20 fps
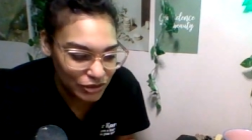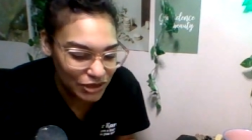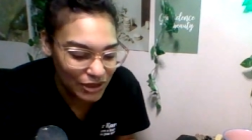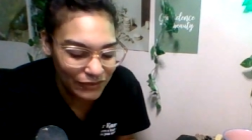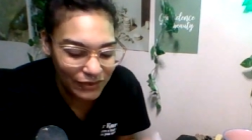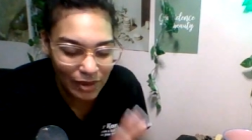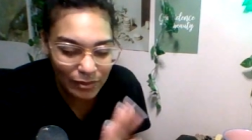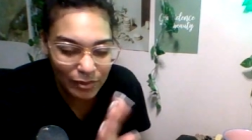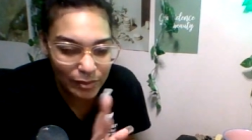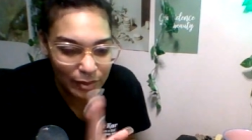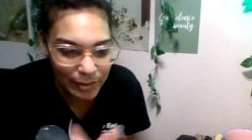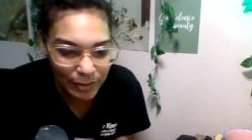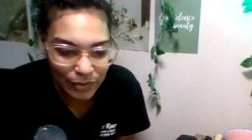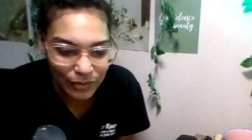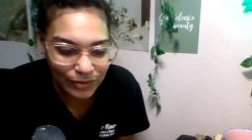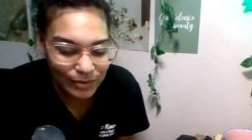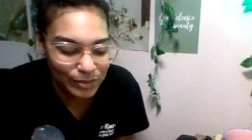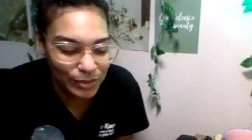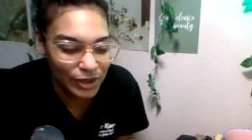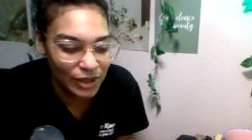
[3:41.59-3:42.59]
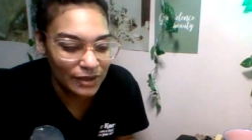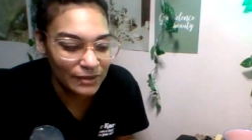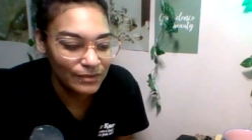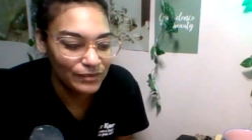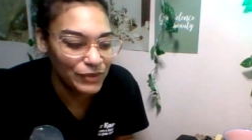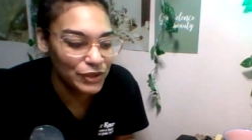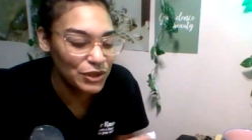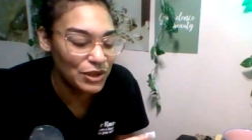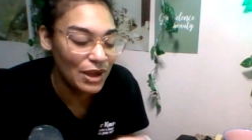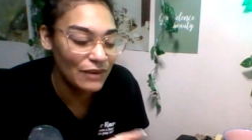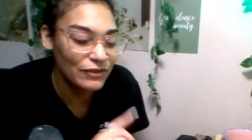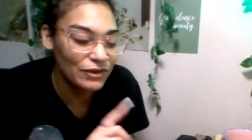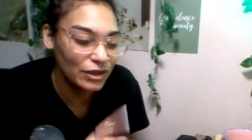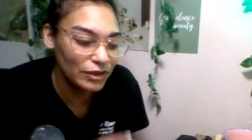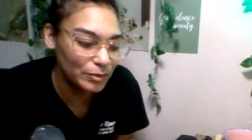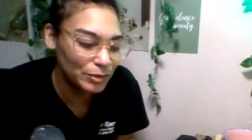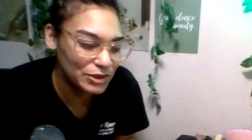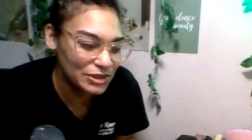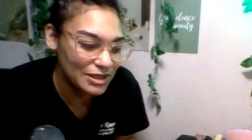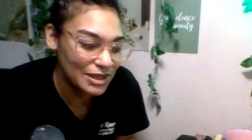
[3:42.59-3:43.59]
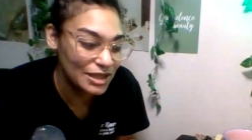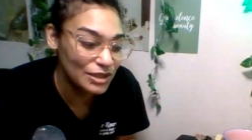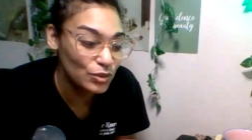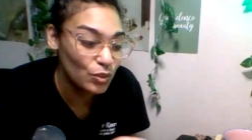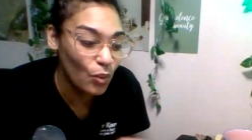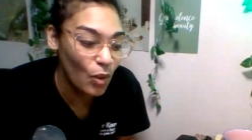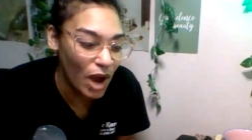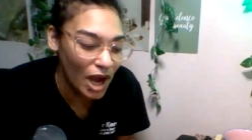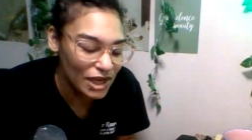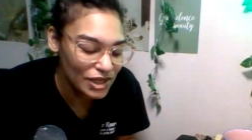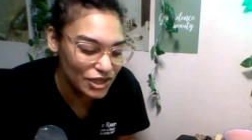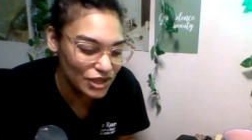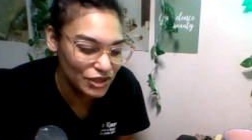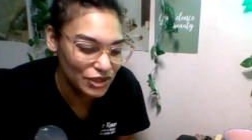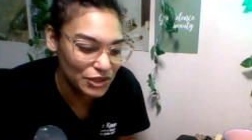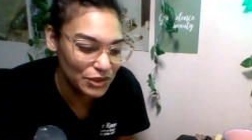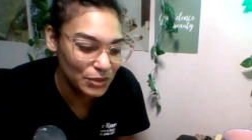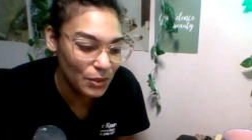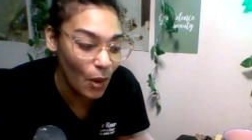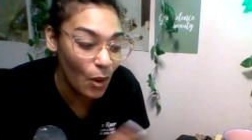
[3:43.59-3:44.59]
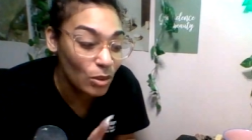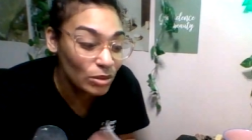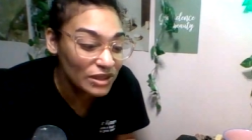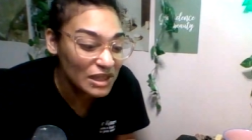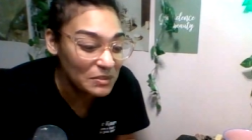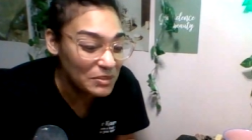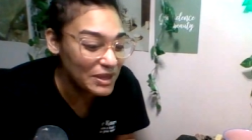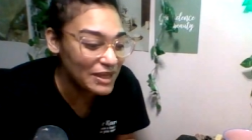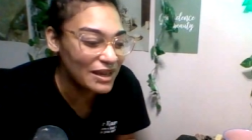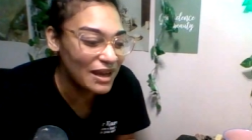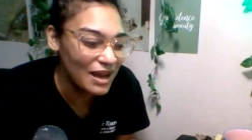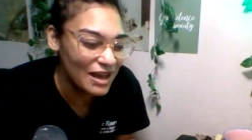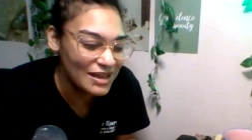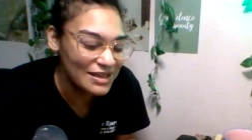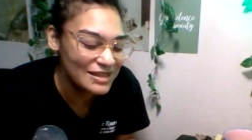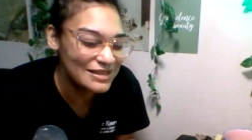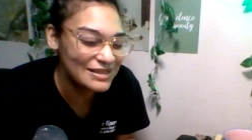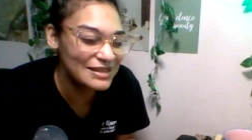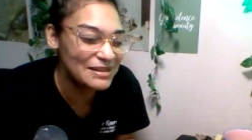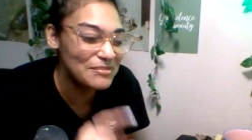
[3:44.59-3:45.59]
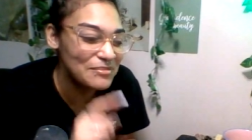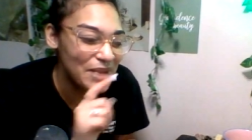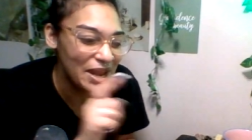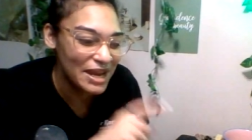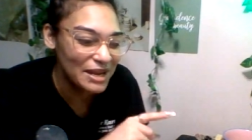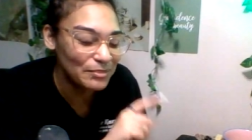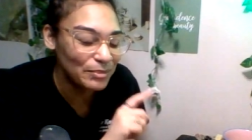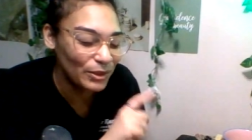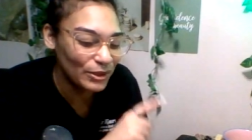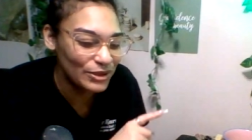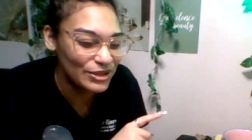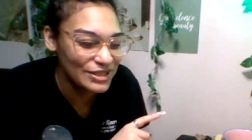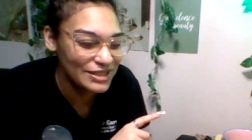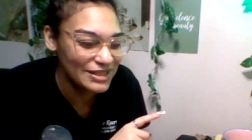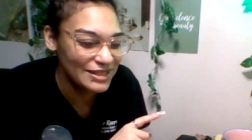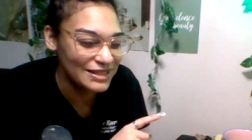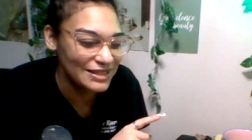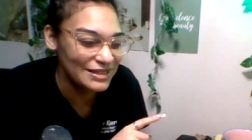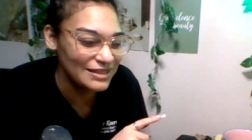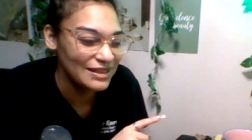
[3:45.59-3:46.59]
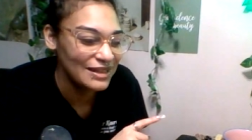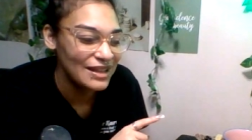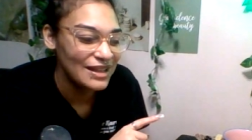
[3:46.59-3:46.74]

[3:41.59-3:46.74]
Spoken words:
You have a couple people, but then you have another person that's watching you only because the main person,